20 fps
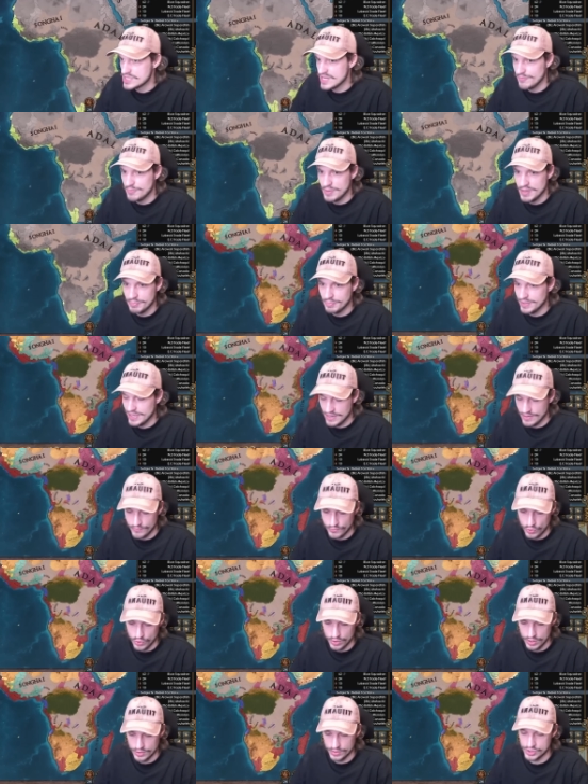I've been playing
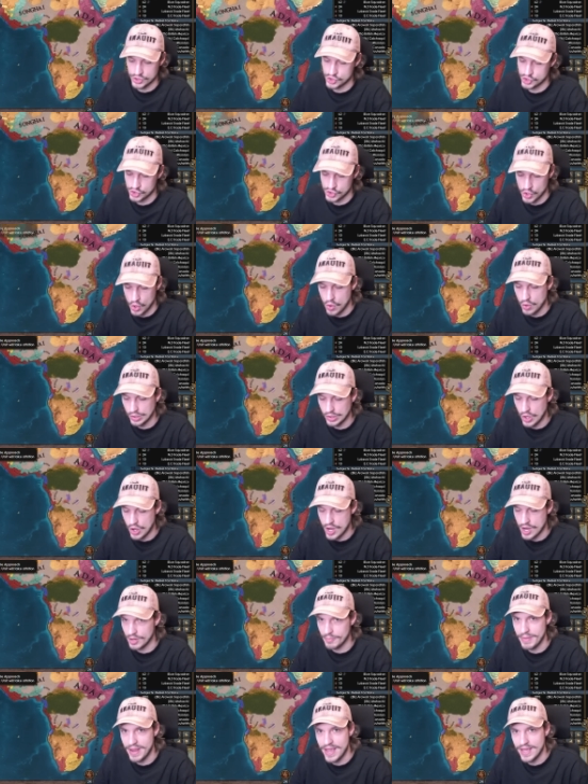for so
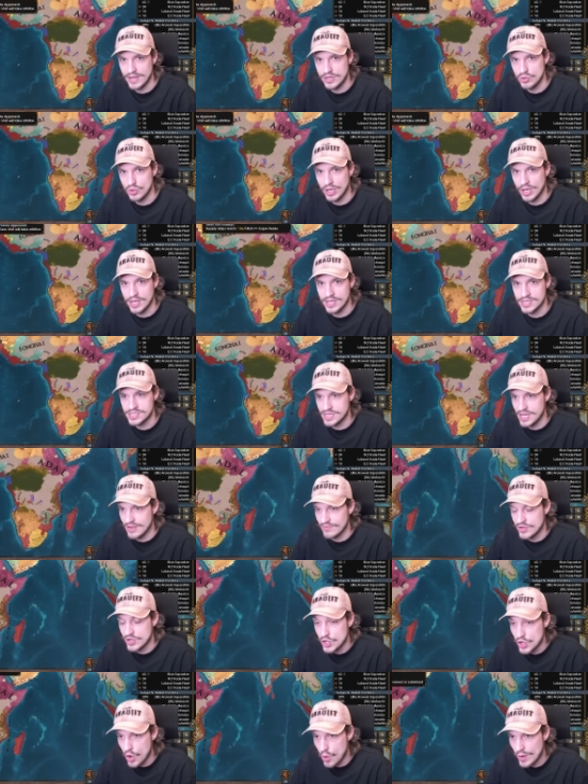long, man. You guys have
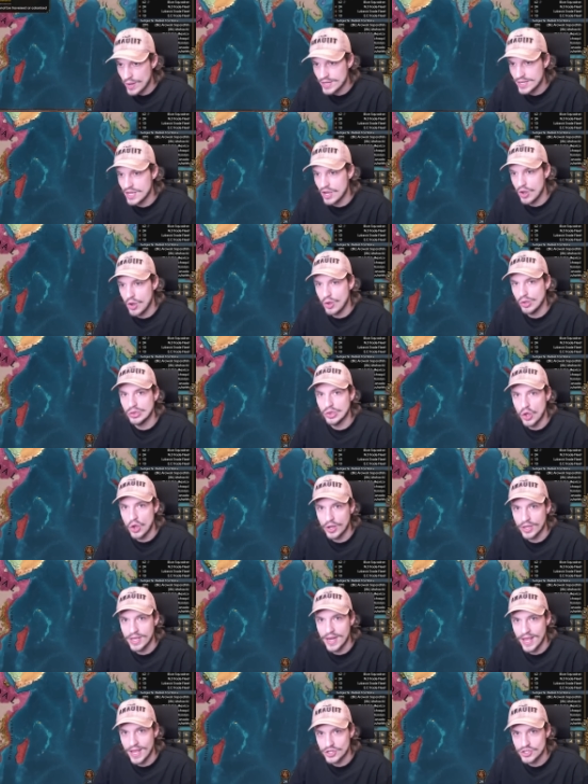no idea how
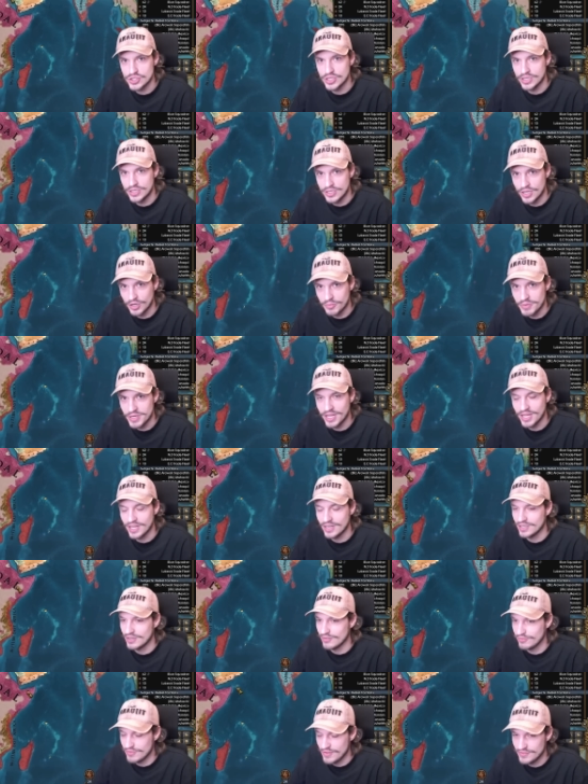long it actually took me to get
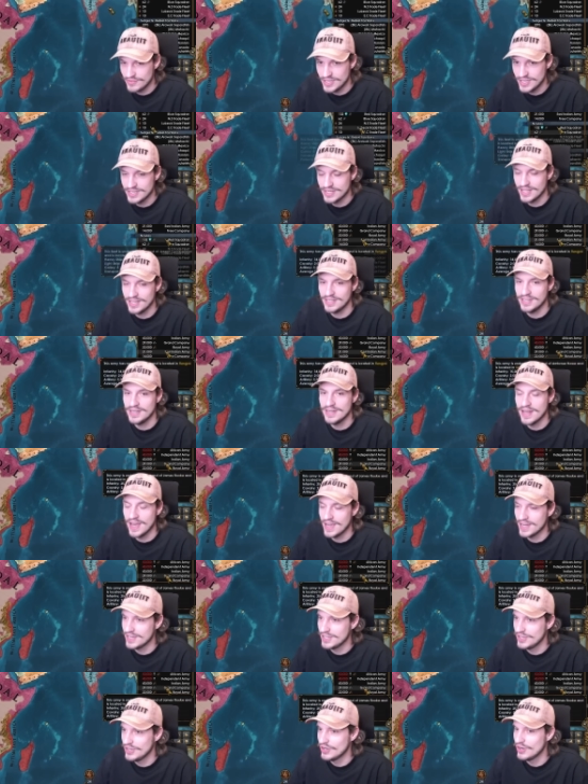to
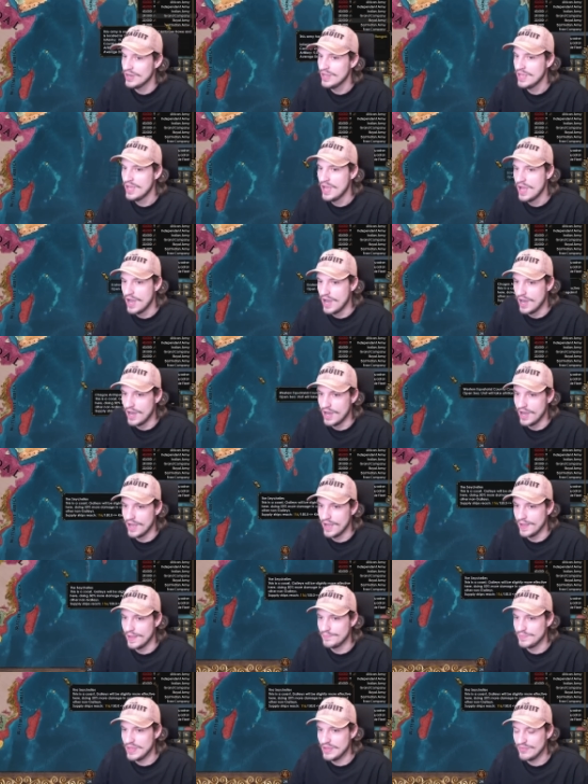1599 here.
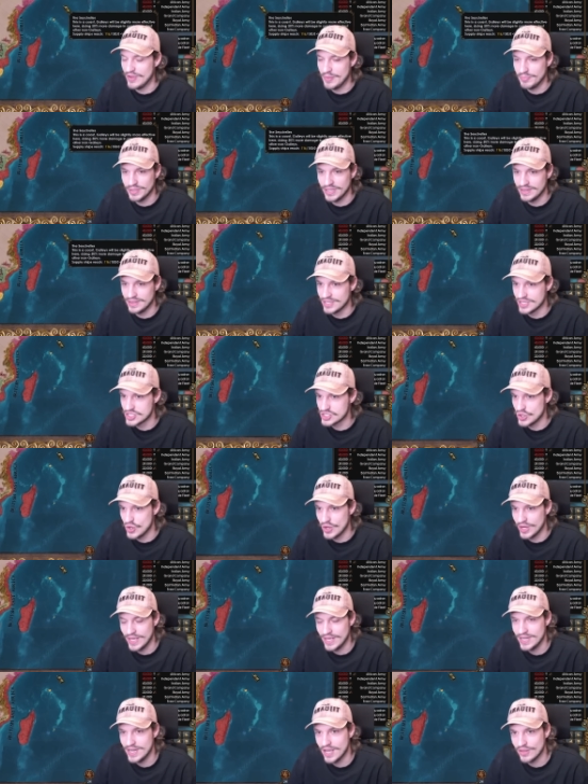If I played this
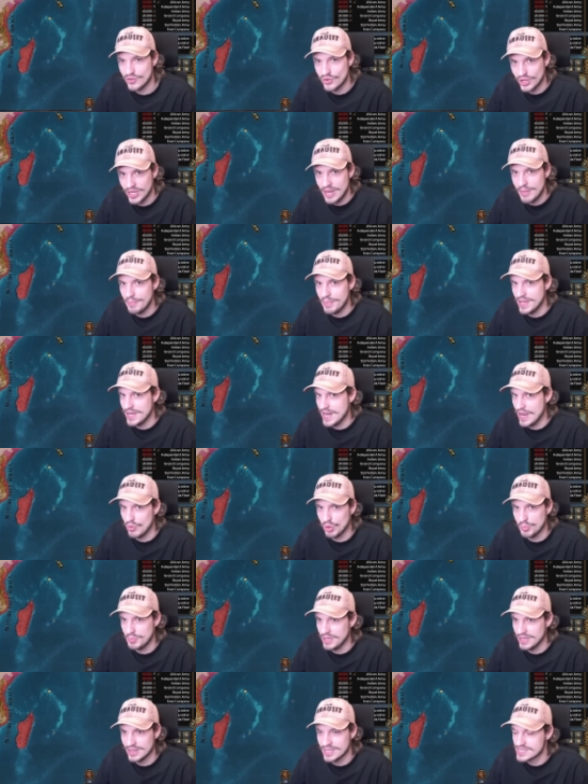long any other campaign, I
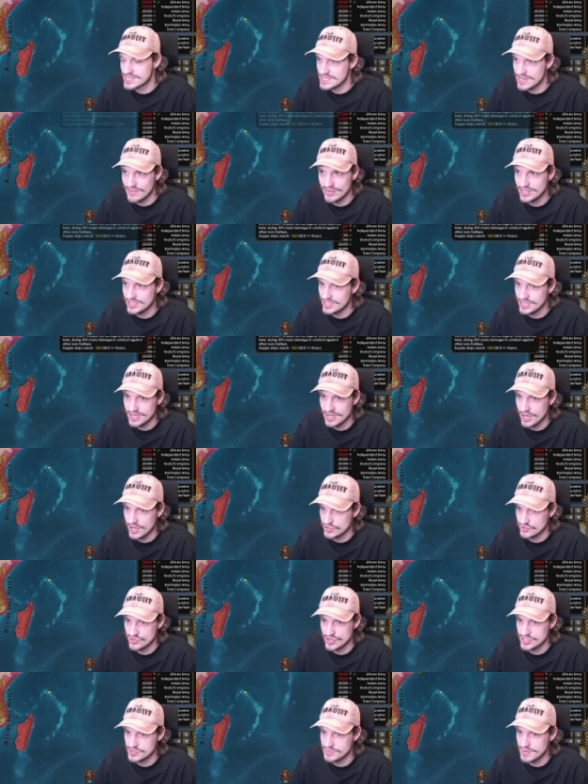would be in the
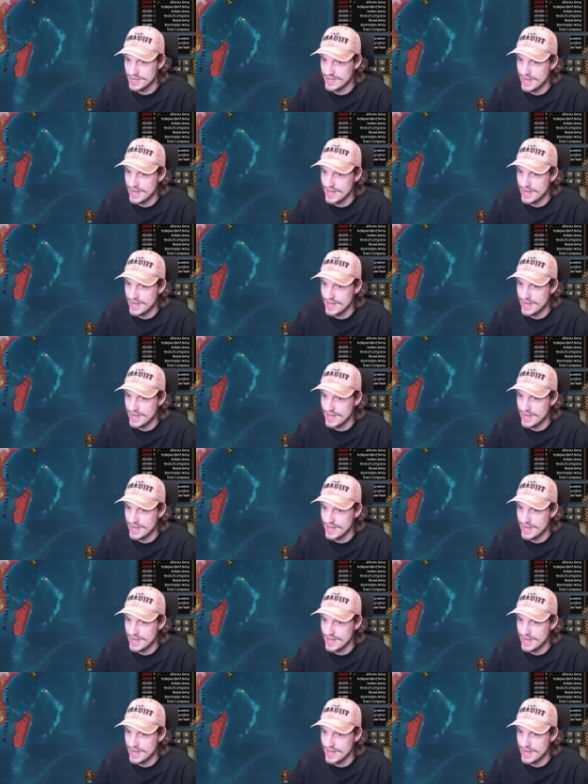1700s by